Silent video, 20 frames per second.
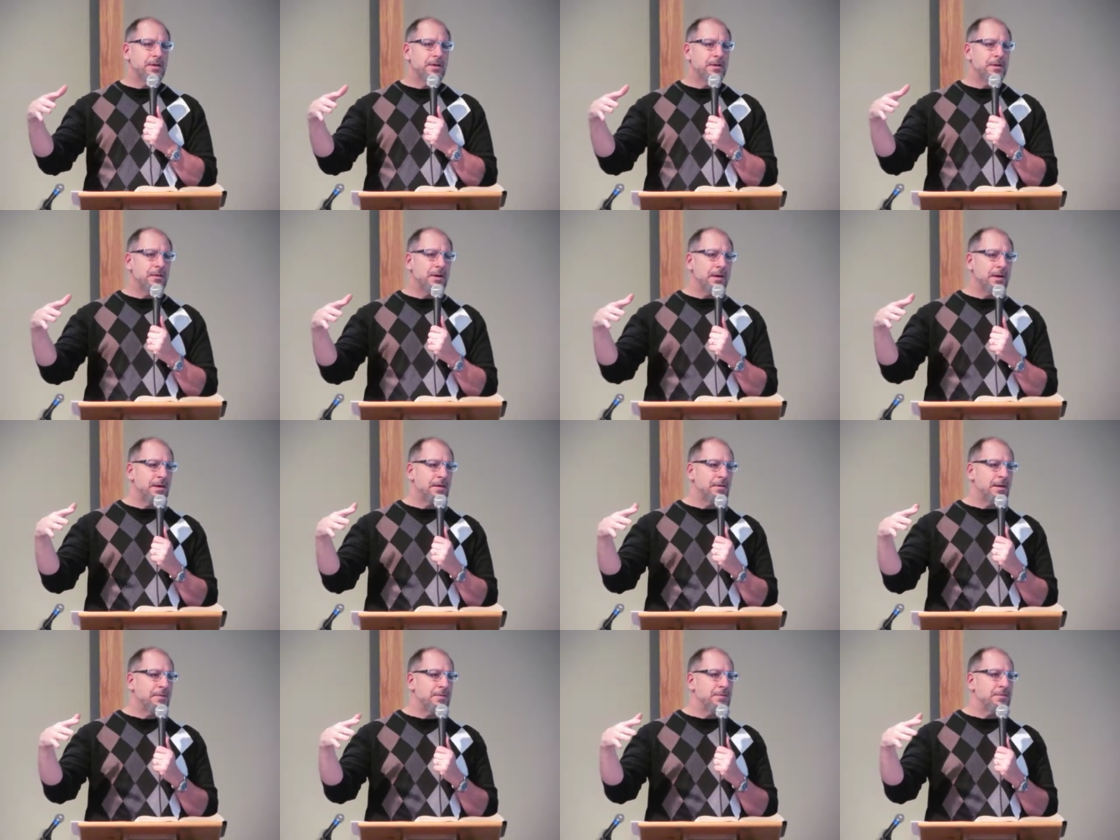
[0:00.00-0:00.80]
I got
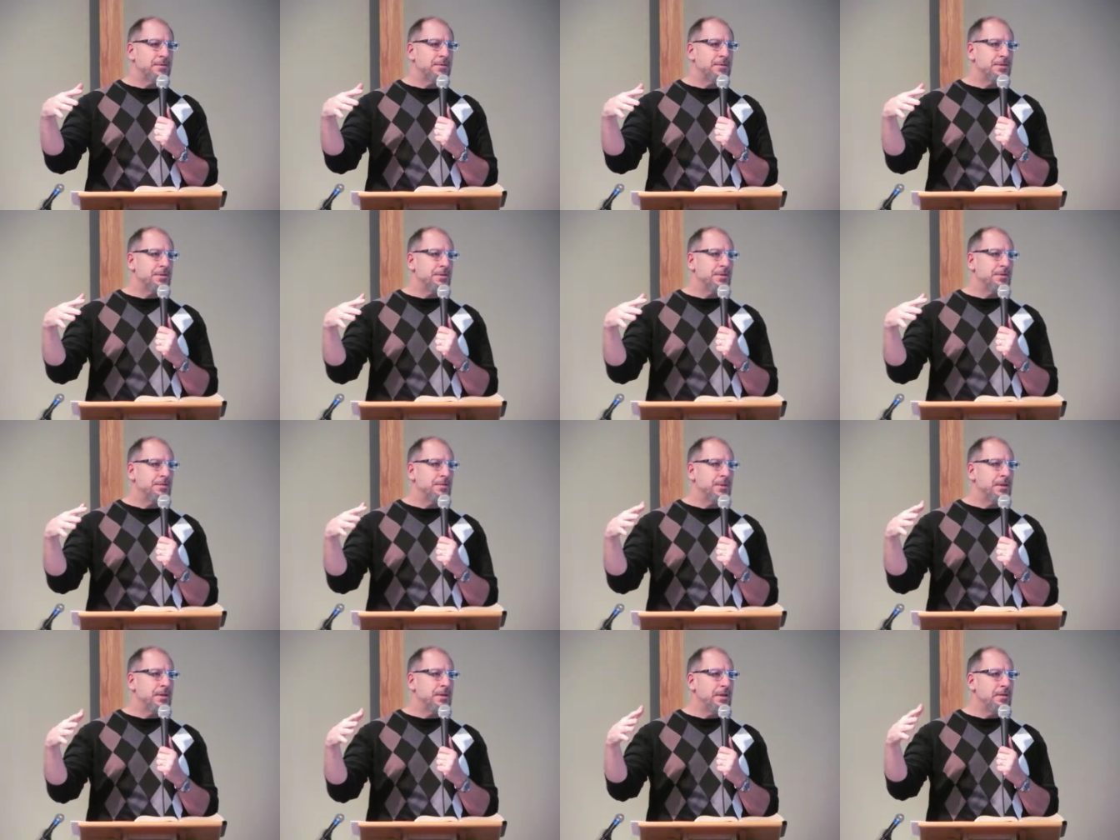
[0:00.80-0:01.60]
to show you,
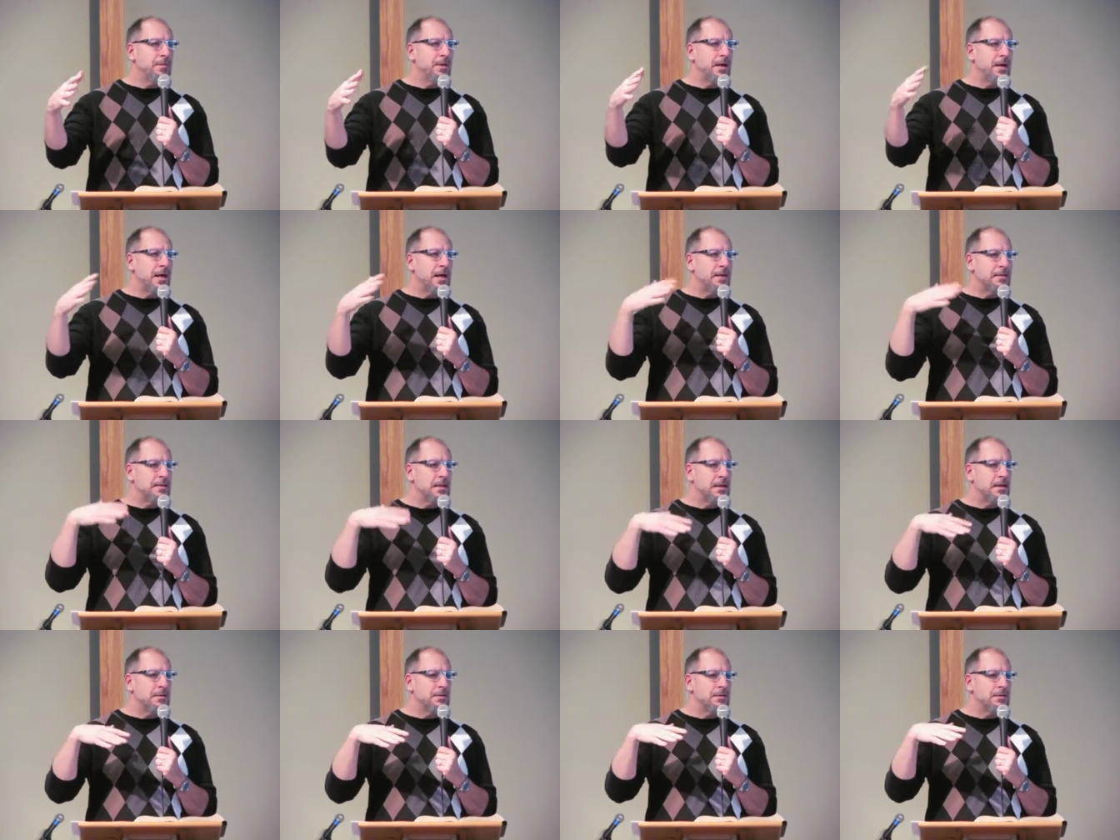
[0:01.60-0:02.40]
but anyway, I,
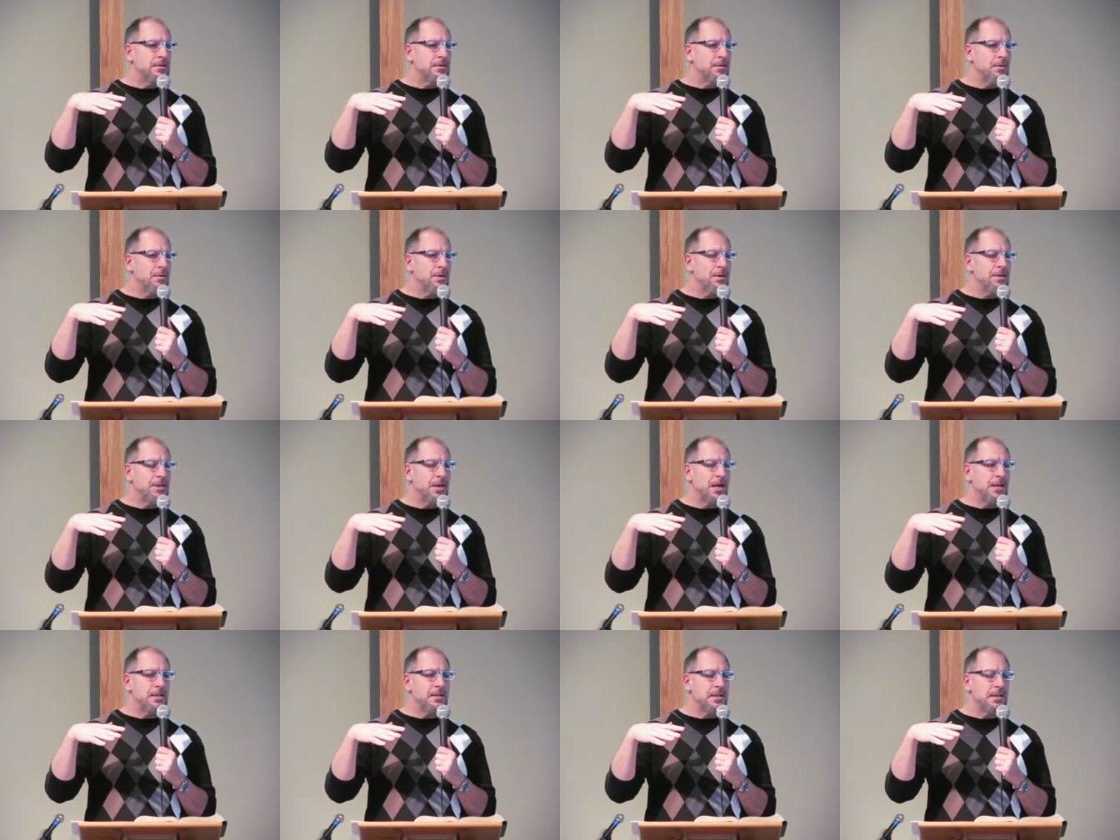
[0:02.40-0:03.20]
I just go to
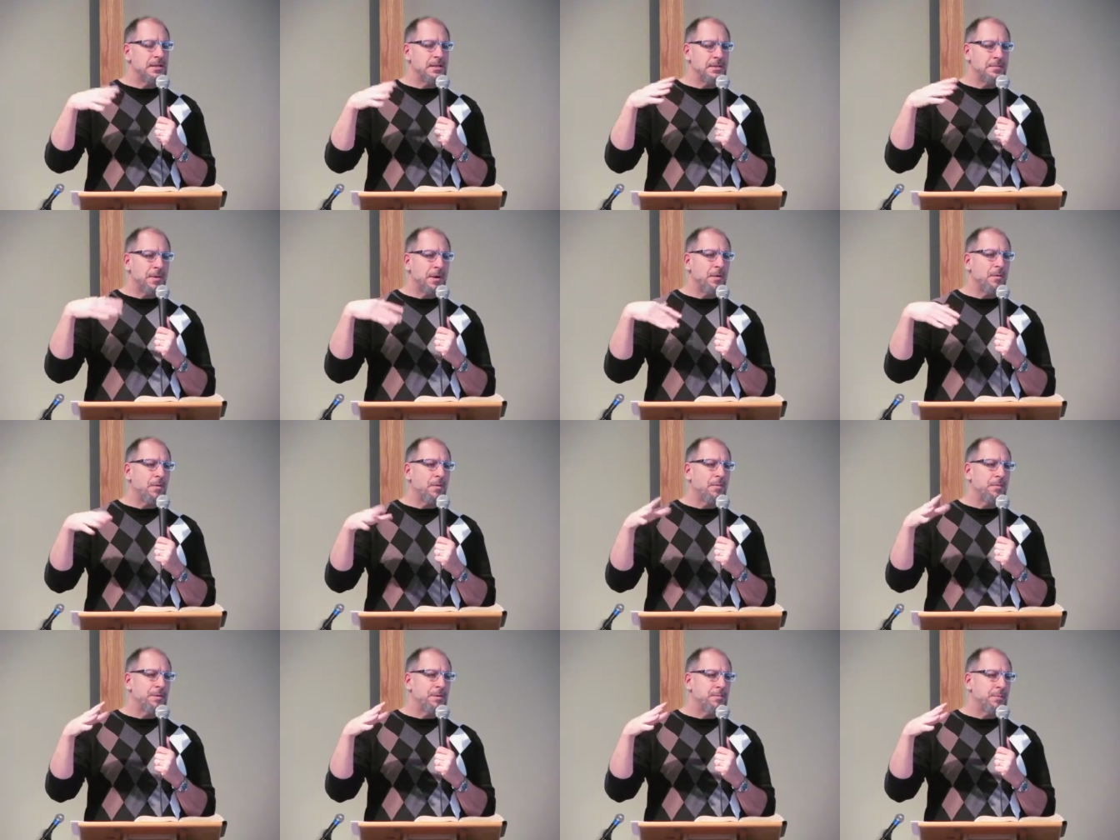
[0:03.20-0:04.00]
John. This is part of
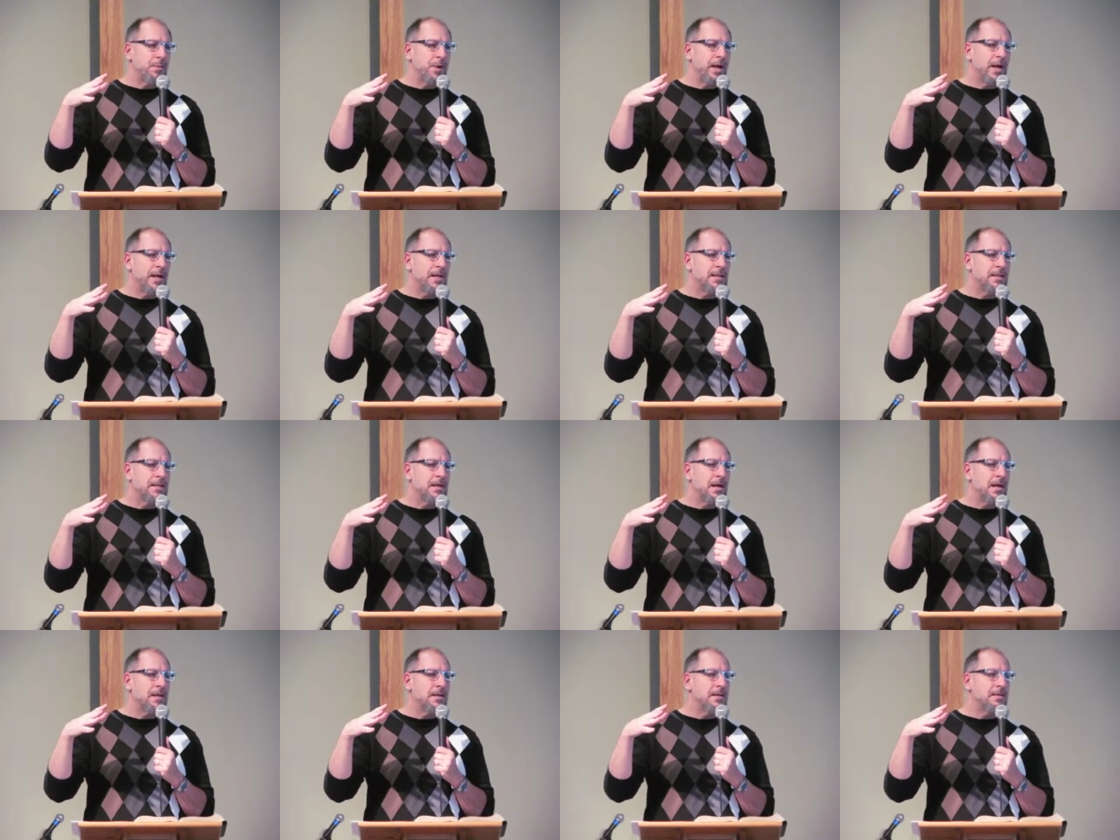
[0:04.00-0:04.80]
what we pray on,
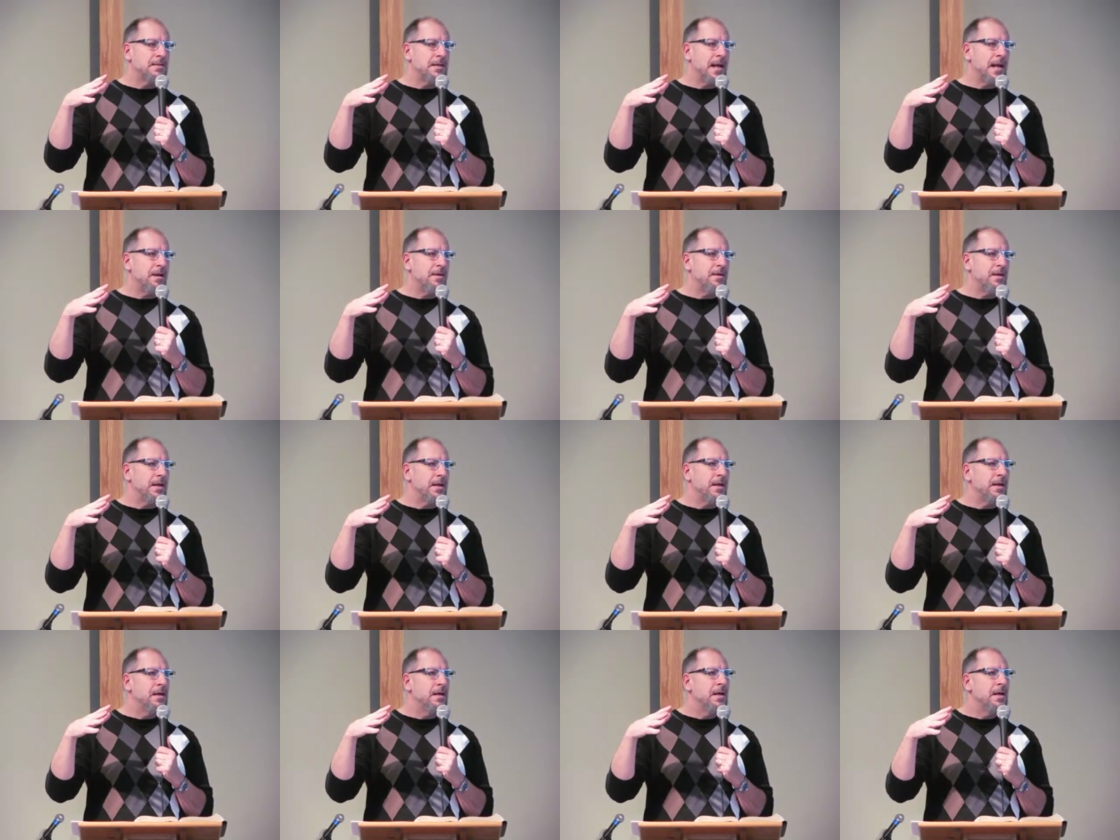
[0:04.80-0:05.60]
on
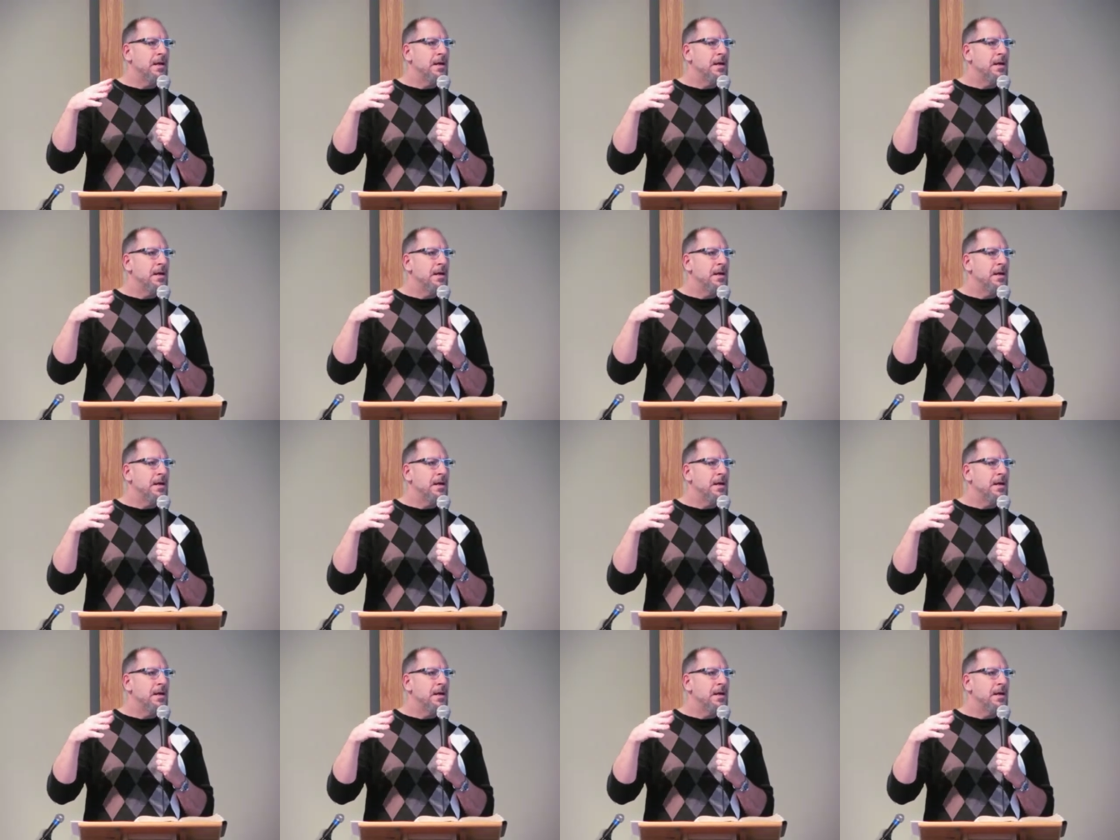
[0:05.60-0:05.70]
Saturday,